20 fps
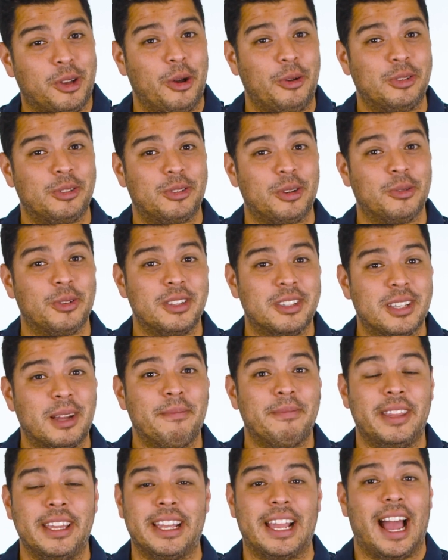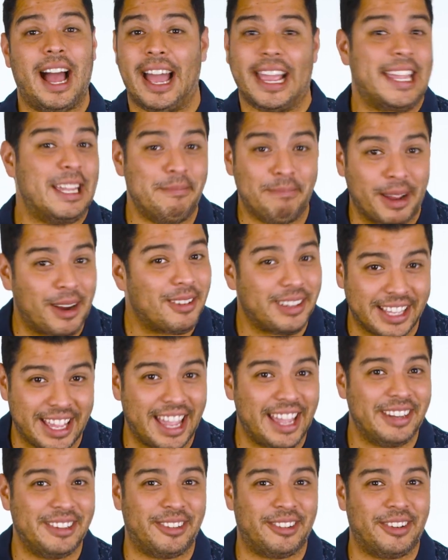coaster was something I could barely
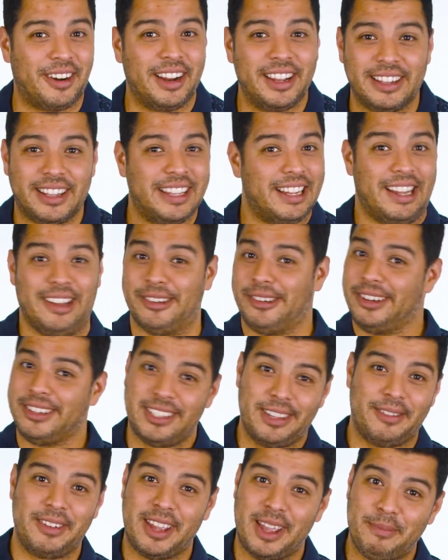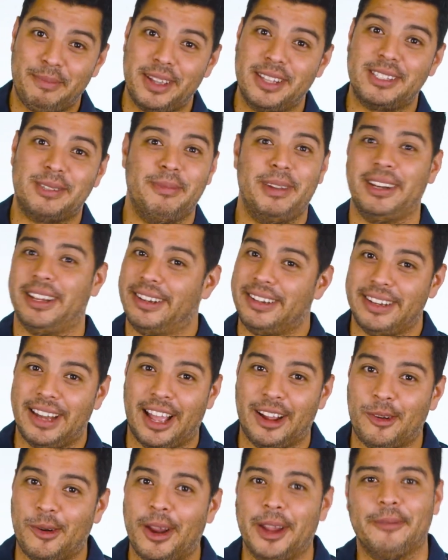handle, right? Like 178 beats a minute,
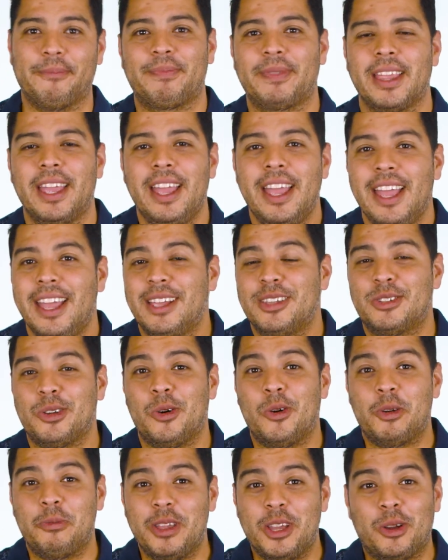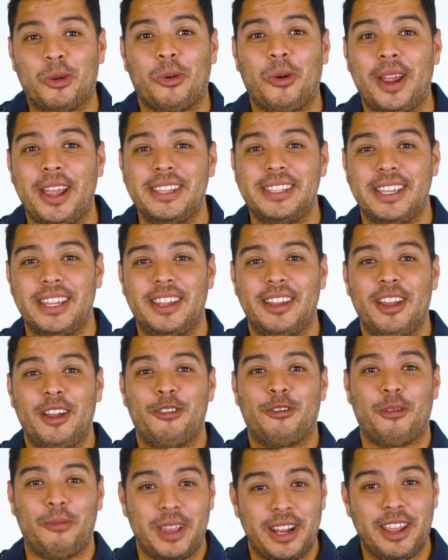not great. So it would be crazy
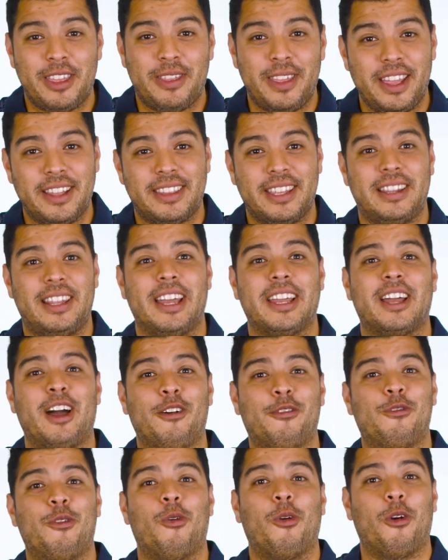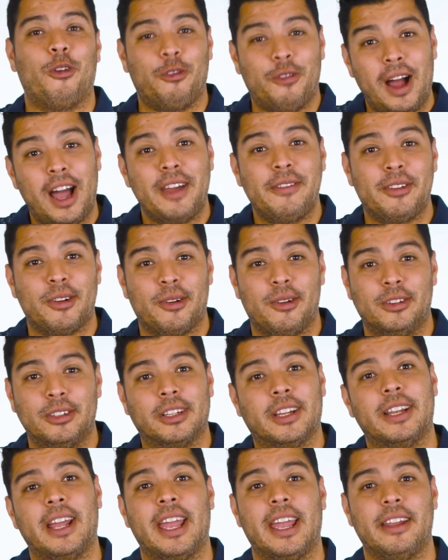for me to think that like a 4 or 5 year
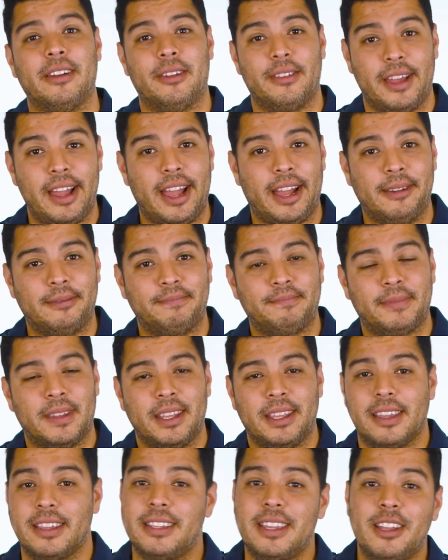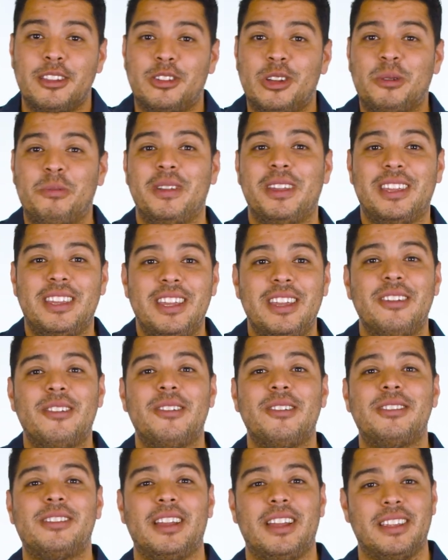old could handle that. You see, it took me
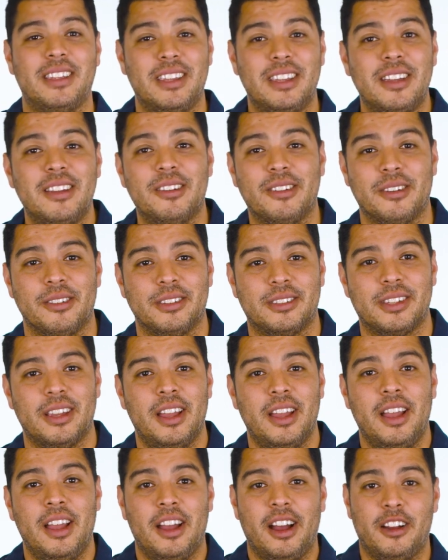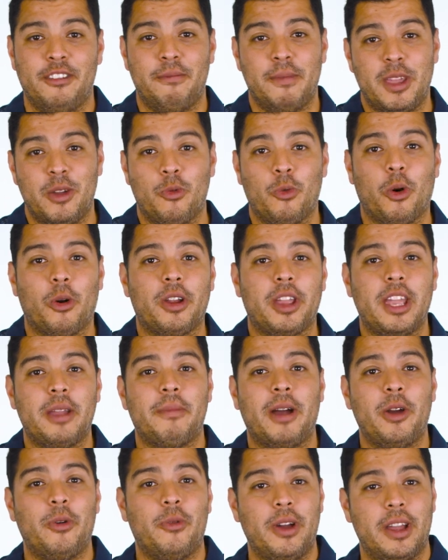years and years of me
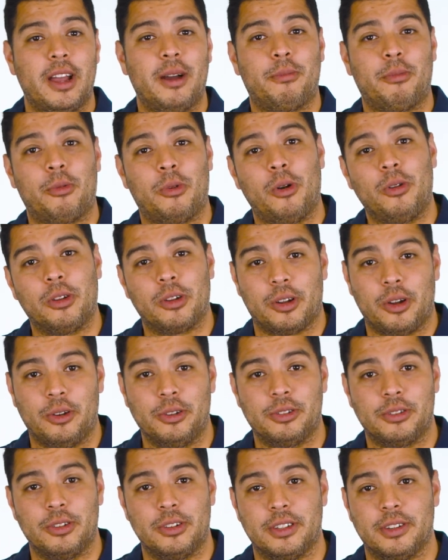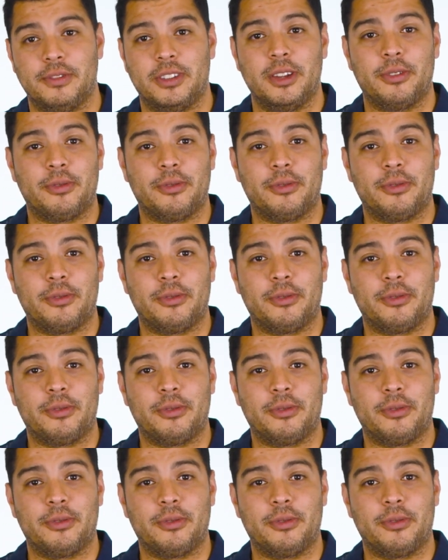working my way up roller coasters of